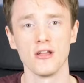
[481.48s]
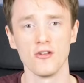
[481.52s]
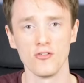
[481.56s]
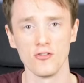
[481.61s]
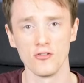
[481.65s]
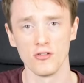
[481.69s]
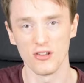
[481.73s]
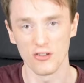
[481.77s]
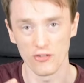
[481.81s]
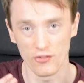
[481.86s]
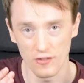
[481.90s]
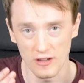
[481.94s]
can
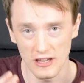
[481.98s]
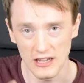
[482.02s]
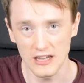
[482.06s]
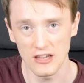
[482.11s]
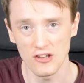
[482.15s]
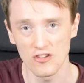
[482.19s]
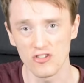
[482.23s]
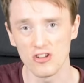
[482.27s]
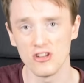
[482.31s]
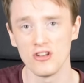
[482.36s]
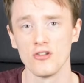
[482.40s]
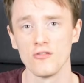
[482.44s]
do this for
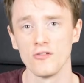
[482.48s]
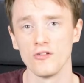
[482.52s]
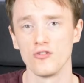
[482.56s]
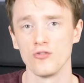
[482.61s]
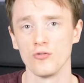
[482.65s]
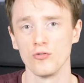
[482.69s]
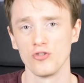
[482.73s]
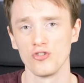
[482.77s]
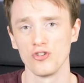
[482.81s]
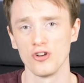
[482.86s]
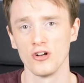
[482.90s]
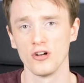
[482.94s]
each
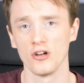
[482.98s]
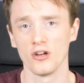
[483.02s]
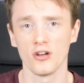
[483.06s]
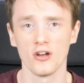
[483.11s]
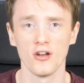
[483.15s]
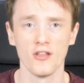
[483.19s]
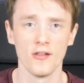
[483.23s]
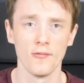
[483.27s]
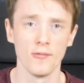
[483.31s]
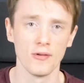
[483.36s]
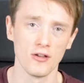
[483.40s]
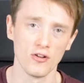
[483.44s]
individual chunk,
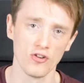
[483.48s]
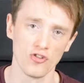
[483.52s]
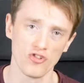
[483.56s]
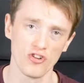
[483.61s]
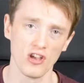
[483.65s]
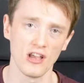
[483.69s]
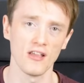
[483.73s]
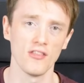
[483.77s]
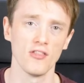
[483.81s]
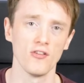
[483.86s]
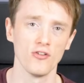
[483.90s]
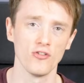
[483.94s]
and then we can
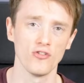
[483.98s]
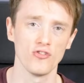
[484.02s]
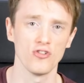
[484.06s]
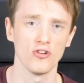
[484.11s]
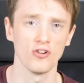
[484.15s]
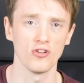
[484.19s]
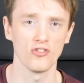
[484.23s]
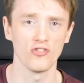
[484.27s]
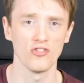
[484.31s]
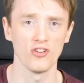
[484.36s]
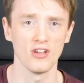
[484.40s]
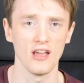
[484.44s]
chain those
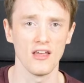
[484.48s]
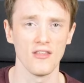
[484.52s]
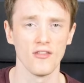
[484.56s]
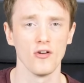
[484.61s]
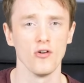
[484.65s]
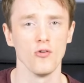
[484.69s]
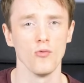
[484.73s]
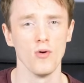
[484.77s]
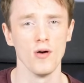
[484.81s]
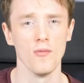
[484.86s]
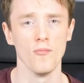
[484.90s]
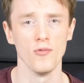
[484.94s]
chunks
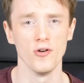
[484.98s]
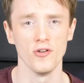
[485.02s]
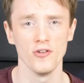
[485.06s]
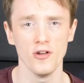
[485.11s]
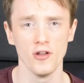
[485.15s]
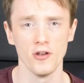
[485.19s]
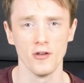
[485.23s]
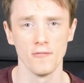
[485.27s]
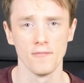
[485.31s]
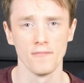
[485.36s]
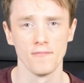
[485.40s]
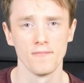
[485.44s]
together when we're
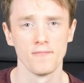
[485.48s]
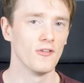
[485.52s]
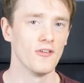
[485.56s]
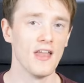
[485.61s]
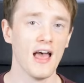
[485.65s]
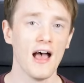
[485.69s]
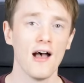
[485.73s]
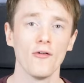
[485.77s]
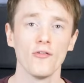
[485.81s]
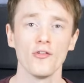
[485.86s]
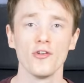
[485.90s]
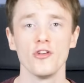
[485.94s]
done.
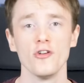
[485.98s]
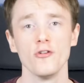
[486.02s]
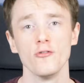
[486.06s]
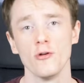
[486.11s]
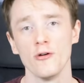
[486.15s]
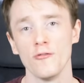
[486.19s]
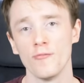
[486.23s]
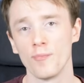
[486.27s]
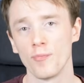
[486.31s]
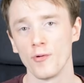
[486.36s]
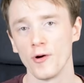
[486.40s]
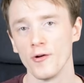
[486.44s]
Now that you
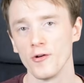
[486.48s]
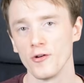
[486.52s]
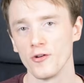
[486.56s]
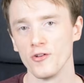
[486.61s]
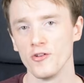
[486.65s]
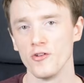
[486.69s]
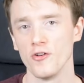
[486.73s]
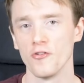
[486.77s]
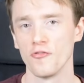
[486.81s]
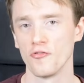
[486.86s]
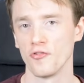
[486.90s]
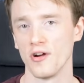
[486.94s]
have
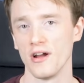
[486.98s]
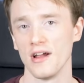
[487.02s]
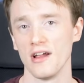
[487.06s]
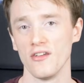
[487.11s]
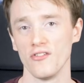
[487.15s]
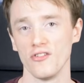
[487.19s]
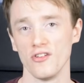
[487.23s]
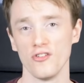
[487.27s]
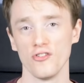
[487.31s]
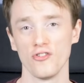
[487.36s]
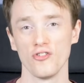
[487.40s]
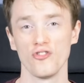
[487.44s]
broken your
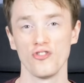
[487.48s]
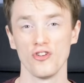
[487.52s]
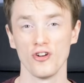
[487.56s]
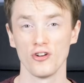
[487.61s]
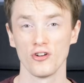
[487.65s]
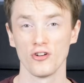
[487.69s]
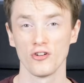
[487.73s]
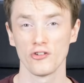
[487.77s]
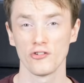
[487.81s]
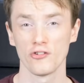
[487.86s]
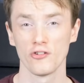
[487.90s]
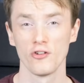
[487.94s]
phrase into
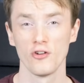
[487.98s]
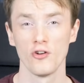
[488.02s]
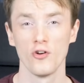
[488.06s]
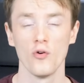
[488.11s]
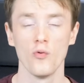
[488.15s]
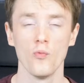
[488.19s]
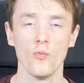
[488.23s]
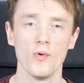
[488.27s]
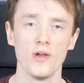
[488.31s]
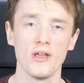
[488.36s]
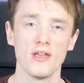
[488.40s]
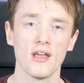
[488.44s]
chunks,
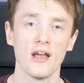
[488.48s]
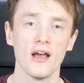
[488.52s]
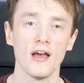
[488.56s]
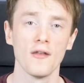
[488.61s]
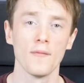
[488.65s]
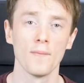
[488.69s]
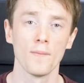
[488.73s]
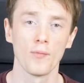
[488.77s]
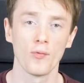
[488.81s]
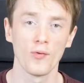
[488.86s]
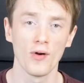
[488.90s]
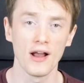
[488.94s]
we
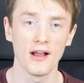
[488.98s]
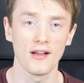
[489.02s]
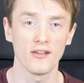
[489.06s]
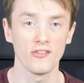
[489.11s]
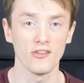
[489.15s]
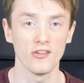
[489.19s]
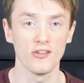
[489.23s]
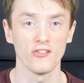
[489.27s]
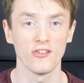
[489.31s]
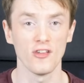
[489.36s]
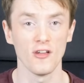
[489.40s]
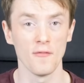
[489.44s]
can
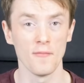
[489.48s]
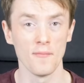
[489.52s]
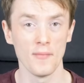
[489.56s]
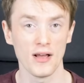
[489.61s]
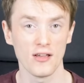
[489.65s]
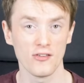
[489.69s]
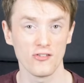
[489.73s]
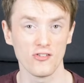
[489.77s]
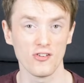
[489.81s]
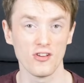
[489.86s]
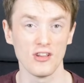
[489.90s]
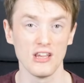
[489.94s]
practice and
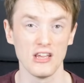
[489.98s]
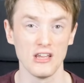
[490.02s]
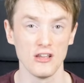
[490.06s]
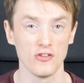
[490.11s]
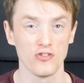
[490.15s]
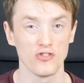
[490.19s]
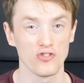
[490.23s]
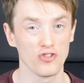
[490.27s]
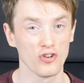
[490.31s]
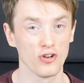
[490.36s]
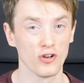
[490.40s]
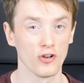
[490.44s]
master
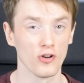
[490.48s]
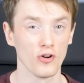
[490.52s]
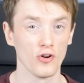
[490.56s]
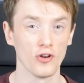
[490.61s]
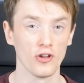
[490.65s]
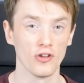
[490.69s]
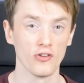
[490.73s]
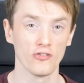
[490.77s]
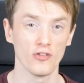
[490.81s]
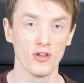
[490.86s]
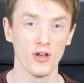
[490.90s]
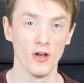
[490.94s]
each chunk on
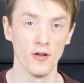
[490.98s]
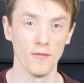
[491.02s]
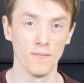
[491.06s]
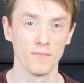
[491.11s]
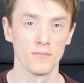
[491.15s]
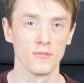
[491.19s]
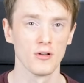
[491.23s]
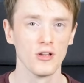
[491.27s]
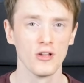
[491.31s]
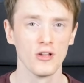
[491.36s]
its own.